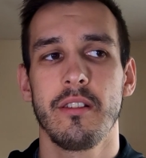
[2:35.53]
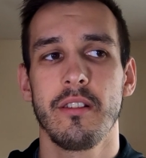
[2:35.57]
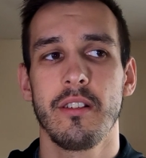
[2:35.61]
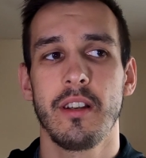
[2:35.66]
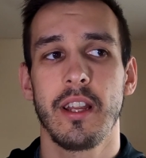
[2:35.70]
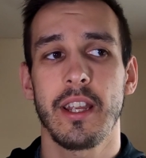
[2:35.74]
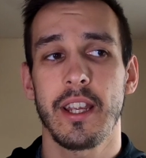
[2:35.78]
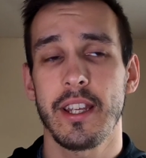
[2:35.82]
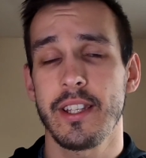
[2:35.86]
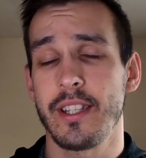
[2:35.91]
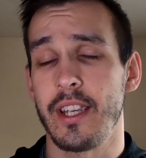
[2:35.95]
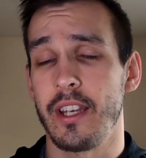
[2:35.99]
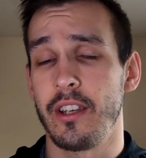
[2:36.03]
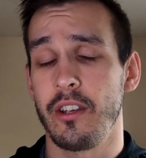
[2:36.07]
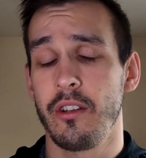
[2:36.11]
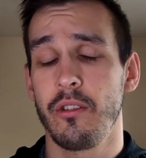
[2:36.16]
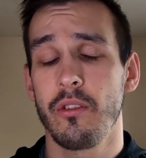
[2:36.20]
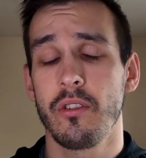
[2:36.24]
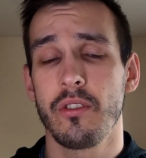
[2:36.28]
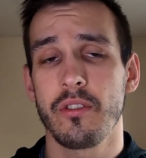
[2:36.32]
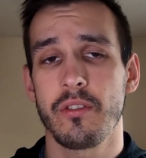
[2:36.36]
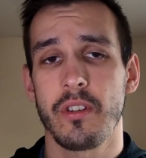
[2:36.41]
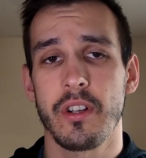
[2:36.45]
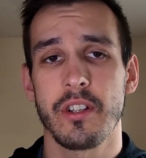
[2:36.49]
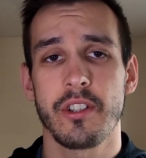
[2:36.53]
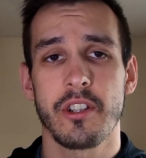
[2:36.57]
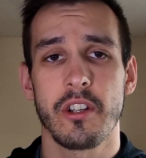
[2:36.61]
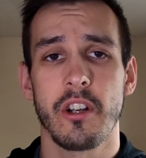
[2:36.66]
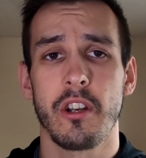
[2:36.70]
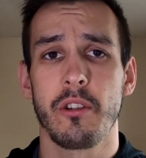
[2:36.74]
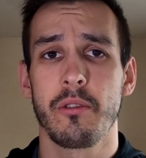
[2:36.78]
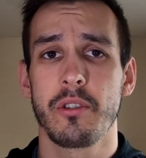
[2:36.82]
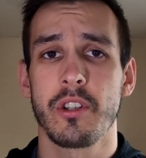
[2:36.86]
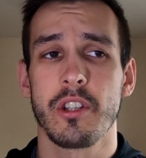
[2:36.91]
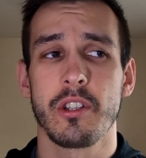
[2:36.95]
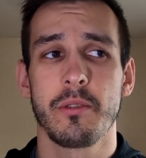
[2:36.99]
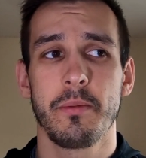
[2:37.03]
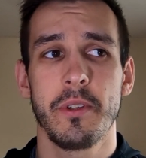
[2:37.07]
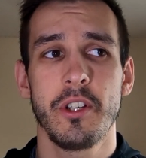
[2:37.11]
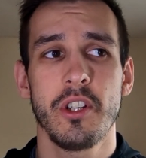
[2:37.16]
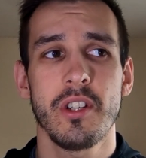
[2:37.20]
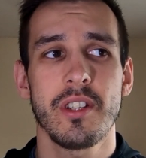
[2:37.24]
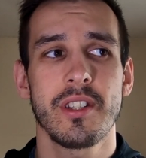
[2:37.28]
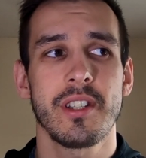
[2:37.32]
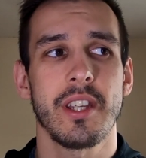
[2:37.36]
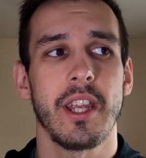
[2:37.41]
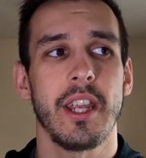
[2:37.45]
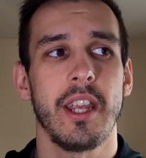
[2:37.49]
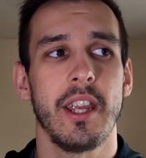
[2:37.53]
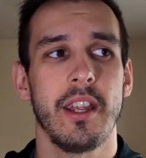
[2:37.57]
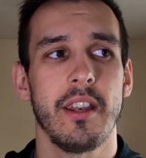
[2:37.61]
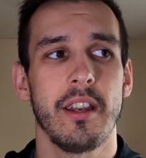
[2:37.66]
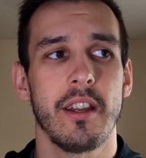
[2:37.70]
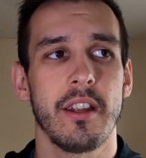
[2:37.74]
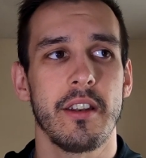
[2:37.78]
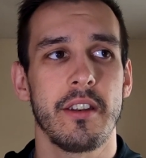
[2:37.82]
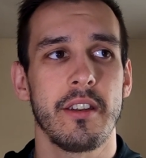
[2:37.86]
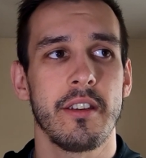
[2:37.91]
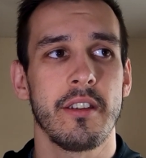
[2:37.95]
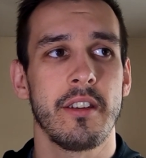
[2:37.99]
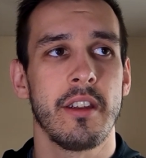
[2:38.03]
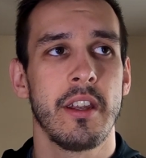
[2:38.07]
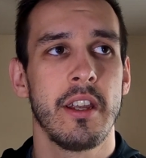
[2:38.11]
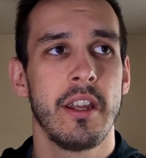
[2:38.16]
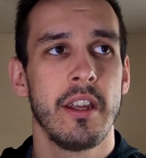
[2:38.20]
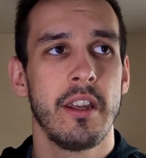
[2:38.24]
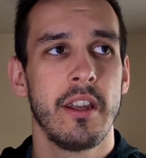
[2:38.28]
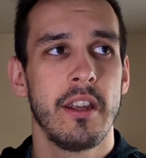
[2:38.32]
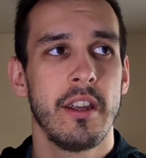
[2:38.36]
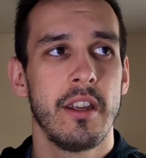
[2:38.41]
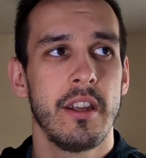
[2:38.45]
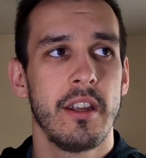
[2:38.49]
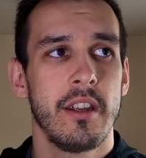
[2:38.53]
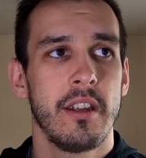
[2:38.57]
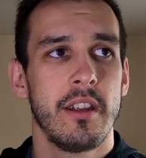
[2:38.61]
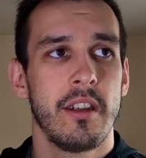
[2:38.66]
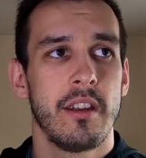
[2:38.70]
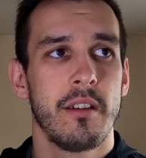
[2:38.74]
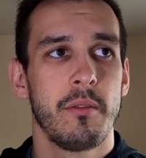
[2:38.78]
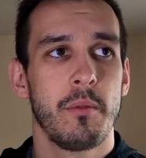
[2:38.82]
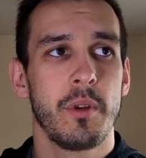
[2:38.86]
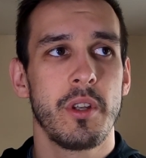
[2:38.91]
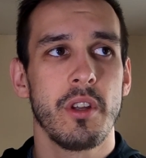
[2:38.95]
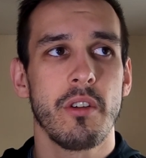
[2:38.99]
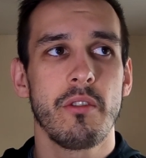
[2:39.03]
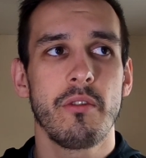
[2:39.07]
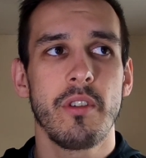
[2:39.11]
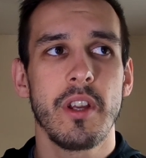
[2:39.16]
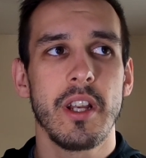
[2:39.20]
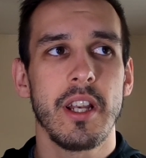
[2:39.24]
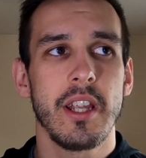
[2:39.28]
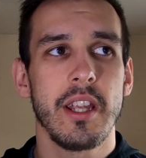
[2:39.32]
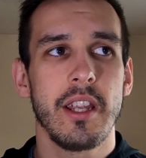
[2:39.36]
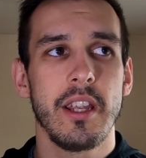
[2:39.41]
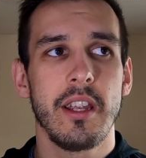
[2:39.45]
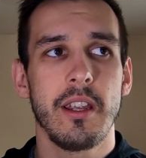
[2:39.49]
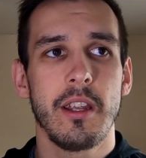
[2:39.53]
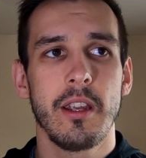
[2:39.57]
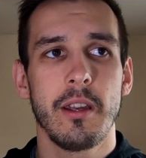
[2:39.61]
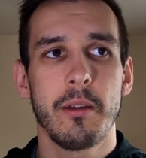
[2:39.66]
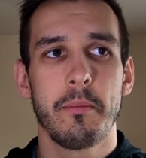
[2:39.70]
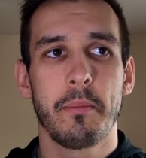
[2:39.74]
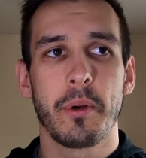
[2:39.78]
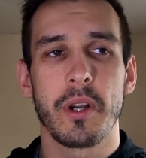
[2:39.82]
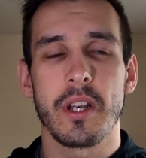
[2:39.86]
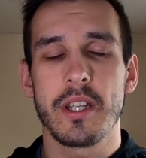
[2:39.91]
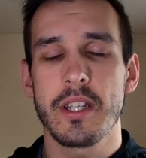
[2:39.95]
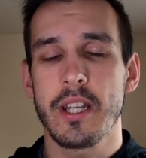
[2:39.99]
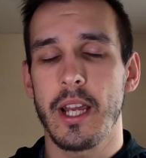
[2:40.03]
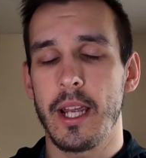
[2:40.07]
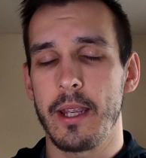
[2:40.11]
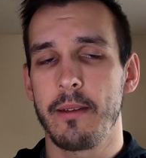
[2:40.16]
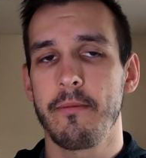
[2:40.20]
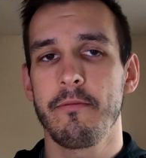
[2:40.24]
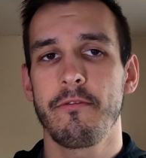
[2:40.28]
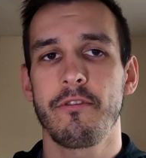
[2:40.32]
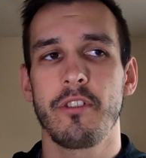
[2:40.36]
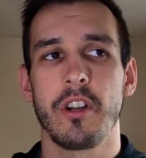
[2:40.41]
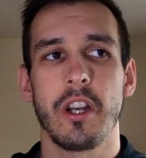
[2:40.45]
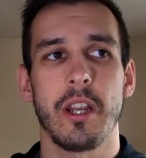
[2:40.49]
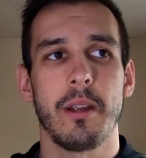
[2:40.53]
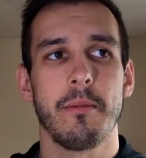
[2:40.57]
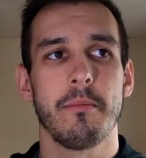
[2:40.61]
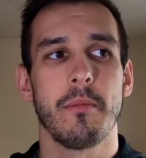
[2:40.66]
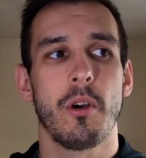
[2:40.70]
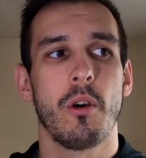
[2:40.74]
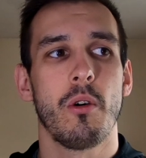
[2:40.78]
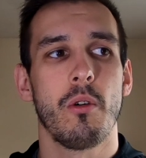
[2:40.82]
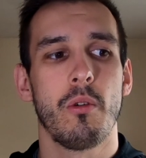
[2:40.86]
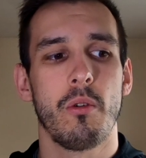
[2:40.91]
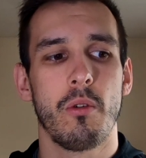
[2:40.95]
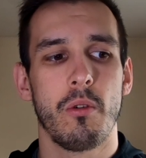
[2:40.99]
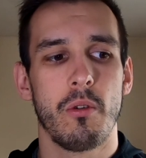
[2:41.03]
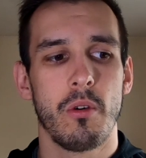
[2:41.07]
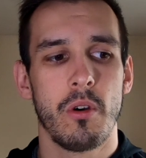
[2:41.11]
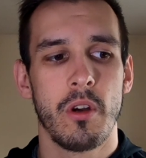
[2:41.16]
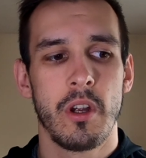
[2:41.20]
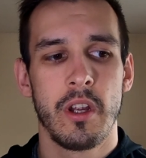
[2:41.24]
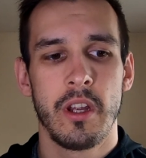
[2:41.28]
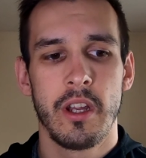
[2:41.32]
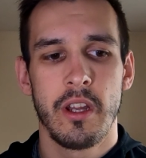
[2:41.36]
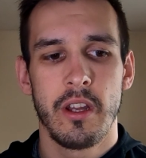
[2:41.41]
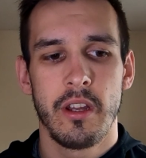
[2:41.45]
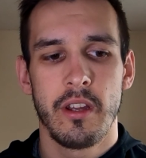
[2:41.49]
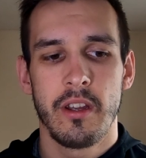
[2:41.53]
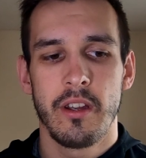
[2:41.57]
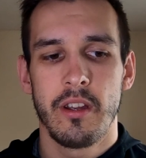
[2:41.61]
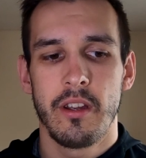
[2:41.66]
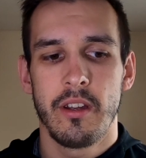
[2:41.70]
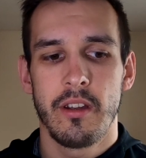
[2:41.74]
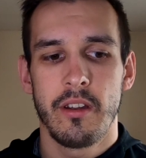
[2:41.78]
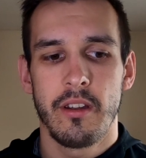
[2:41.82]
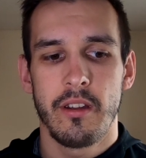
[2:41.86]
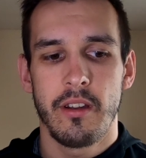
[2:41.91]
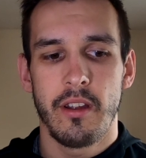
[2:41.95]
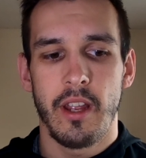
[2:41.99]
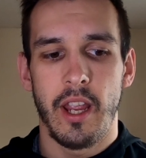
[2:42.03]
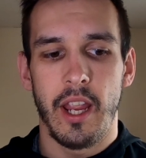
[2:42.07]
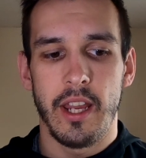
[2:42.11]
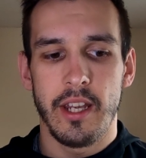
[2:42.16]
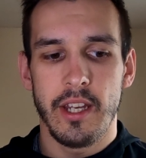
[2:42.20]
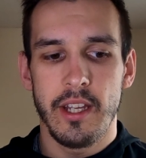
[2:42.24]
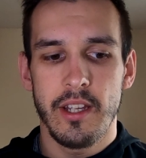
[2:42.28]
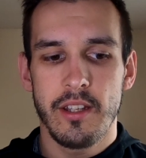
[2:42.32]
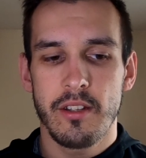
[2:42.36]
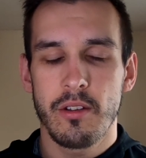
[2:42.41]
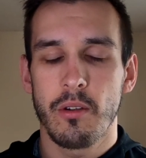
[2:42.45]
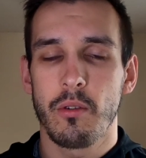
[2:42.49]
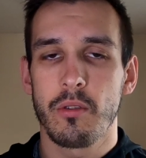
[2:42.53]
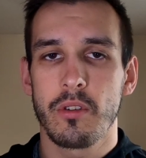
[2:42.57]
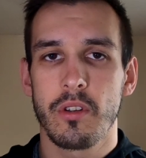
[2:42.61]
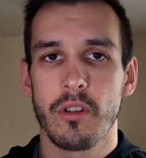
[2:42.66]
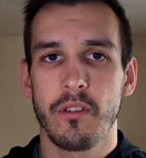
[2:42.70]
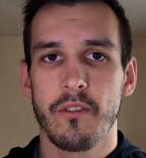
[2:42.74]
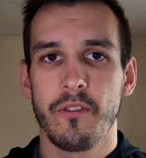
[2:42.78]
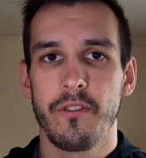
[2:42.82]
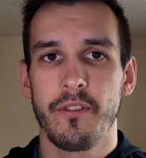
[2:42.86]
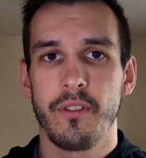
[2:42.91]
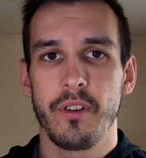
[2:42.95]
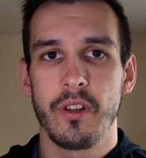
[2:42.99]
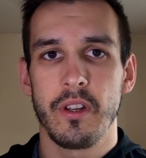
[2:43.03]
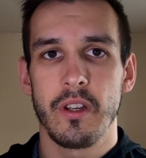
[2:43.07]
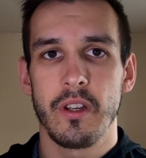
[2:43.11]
like I said, New Year's resolutions. We just say it, and we don't really put a time frame or any sort of